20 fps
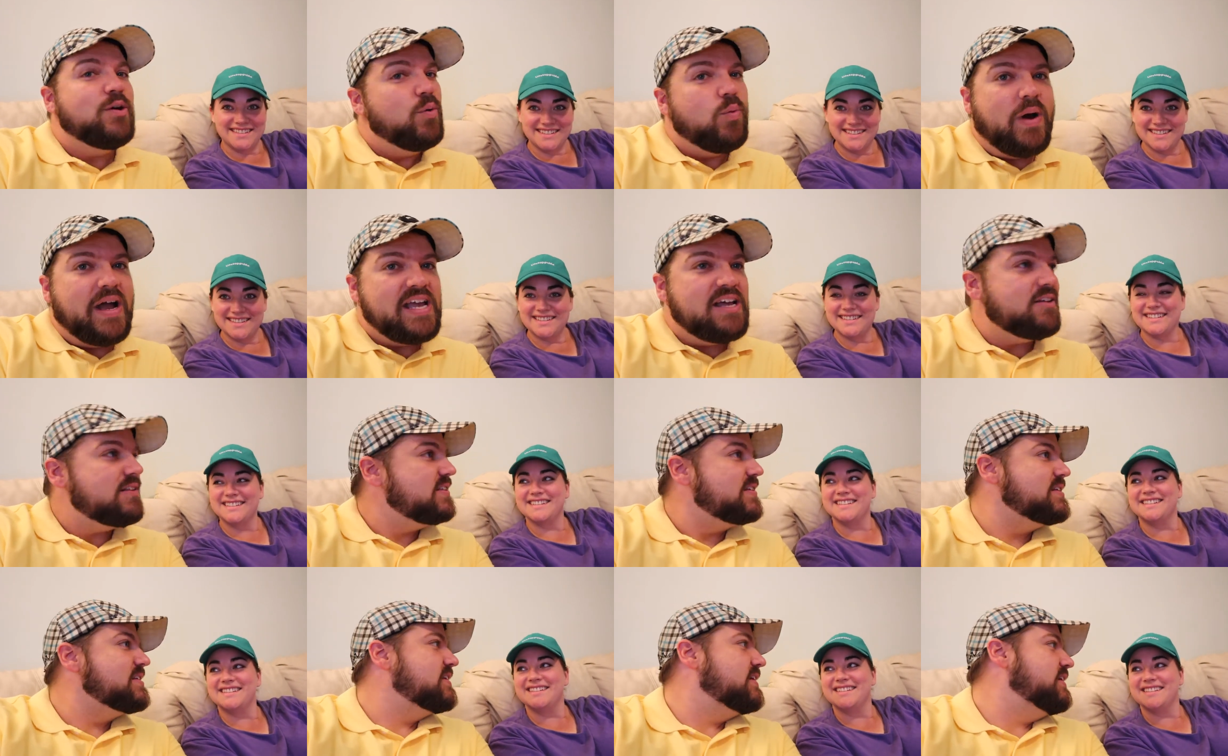Speaker 1: Why
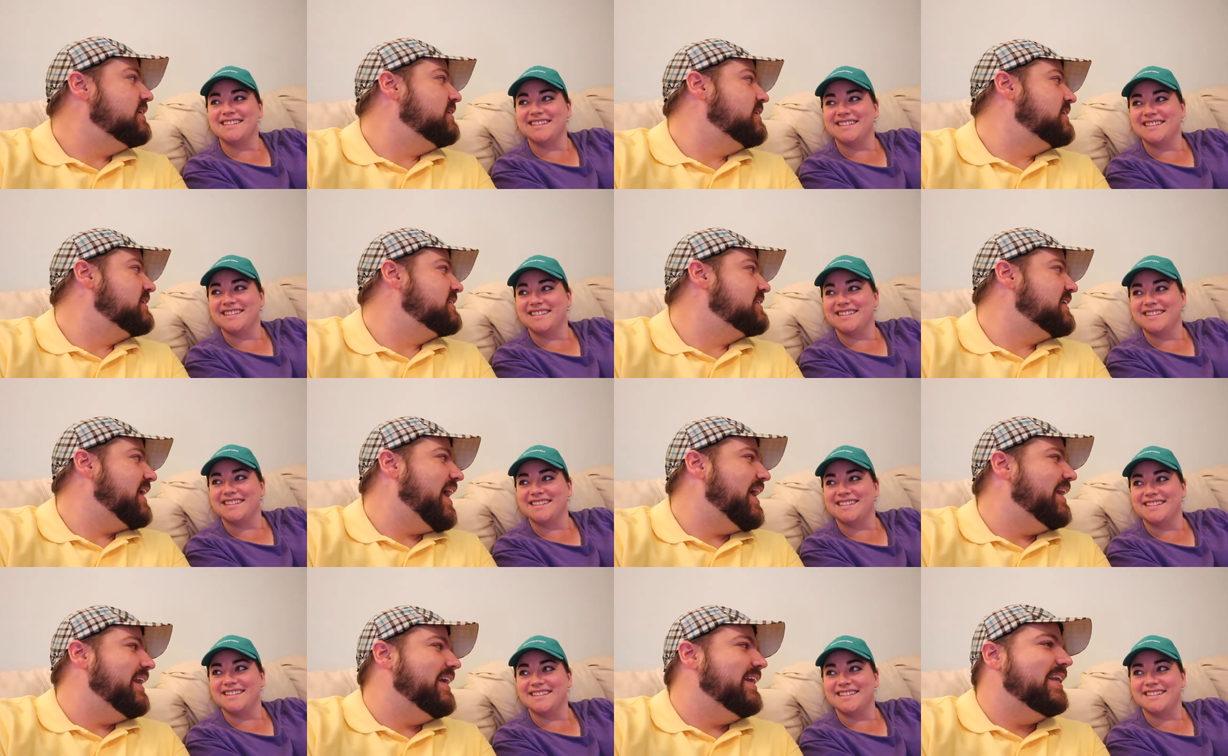else is it an
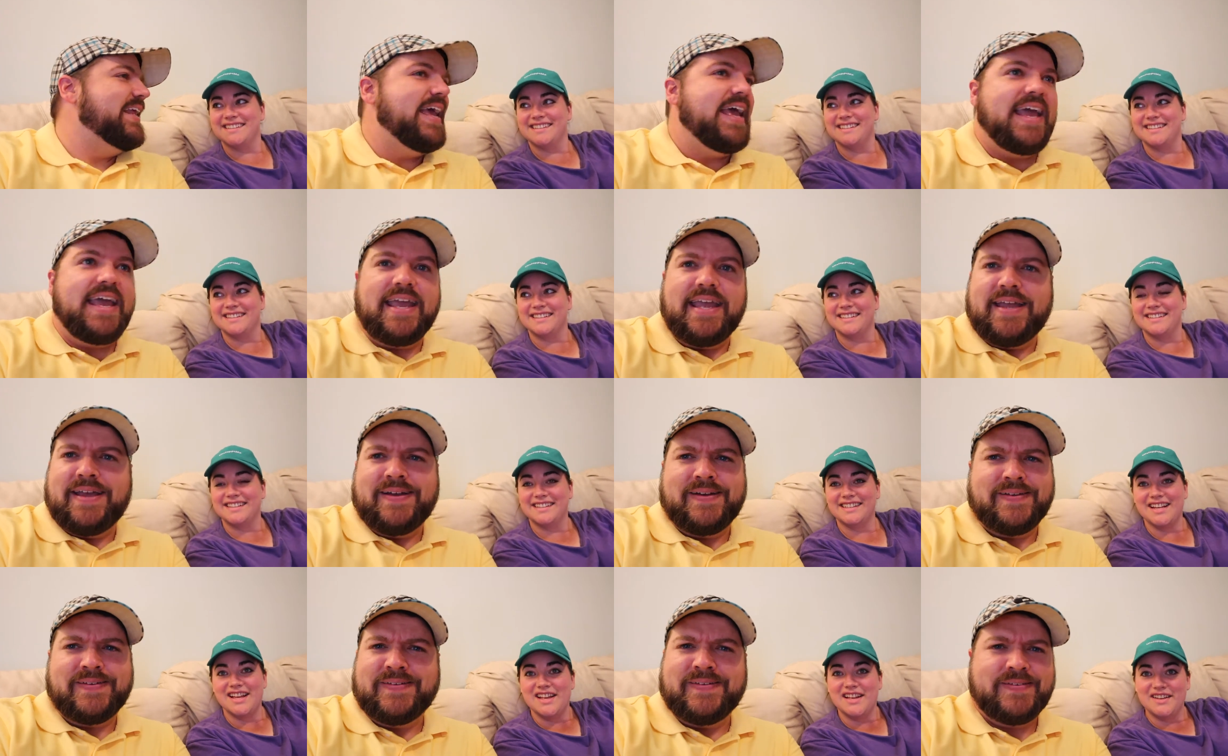exciting day?
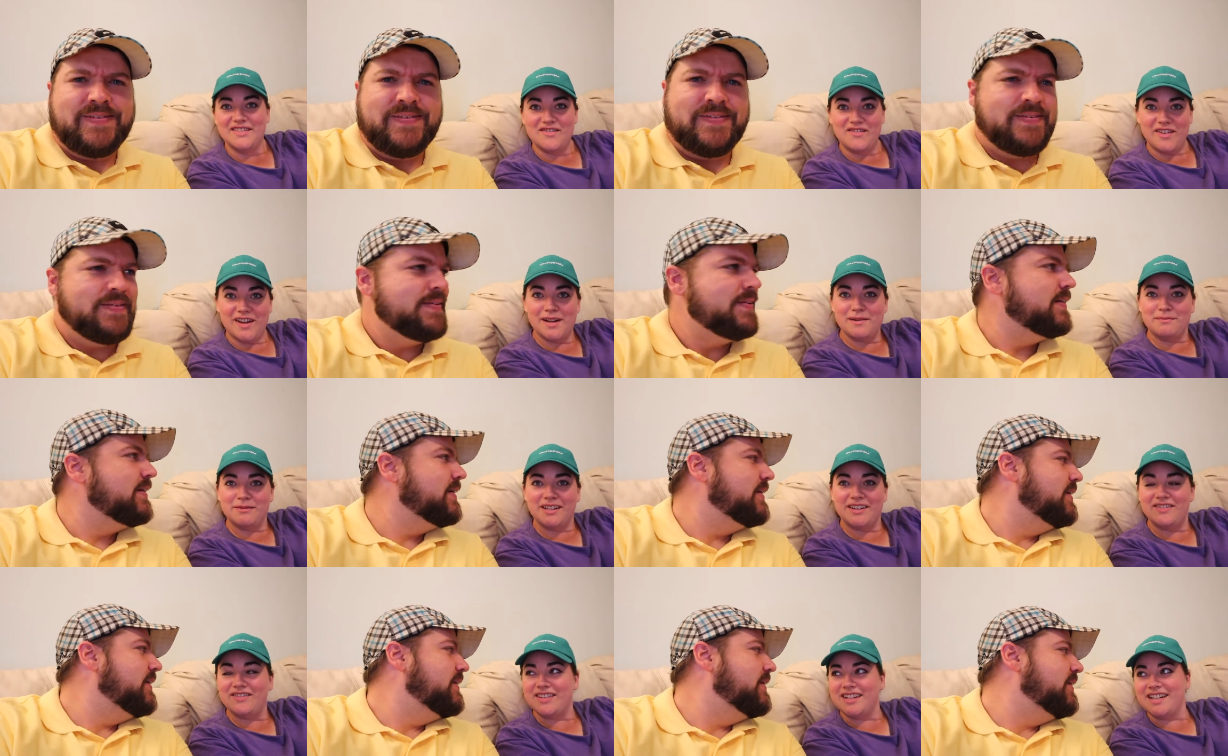
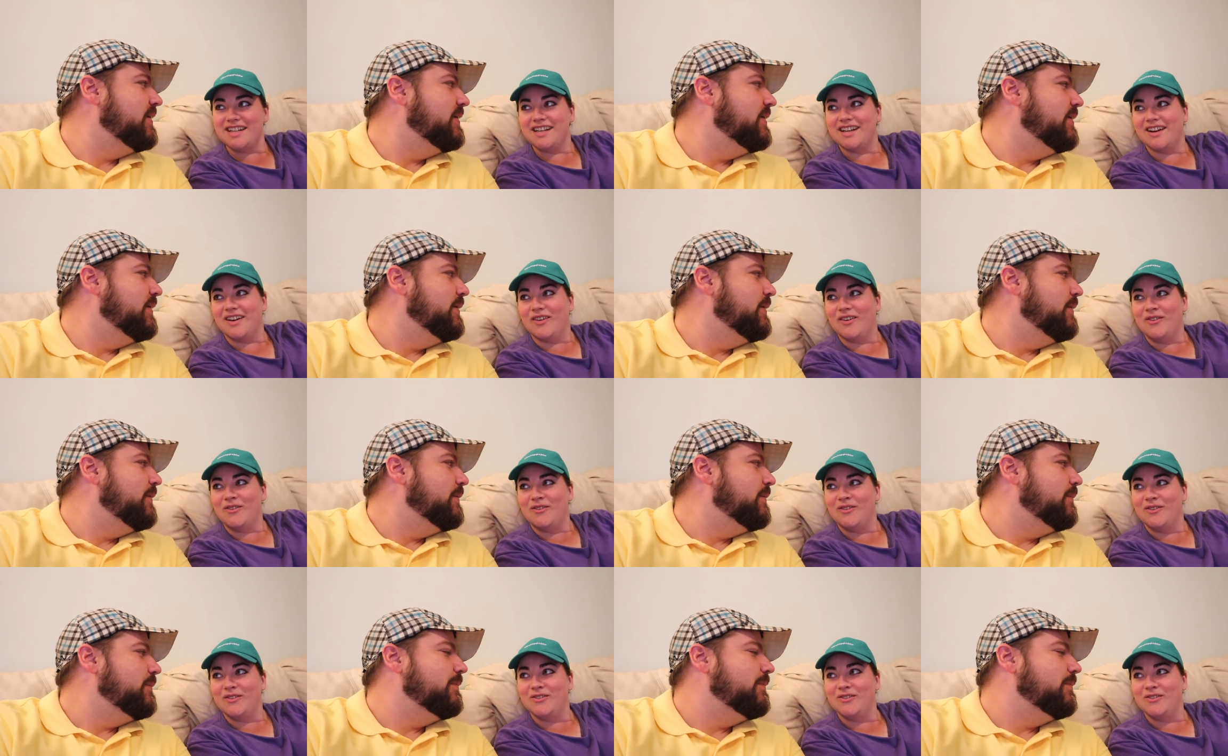
Speaker 2: Family video.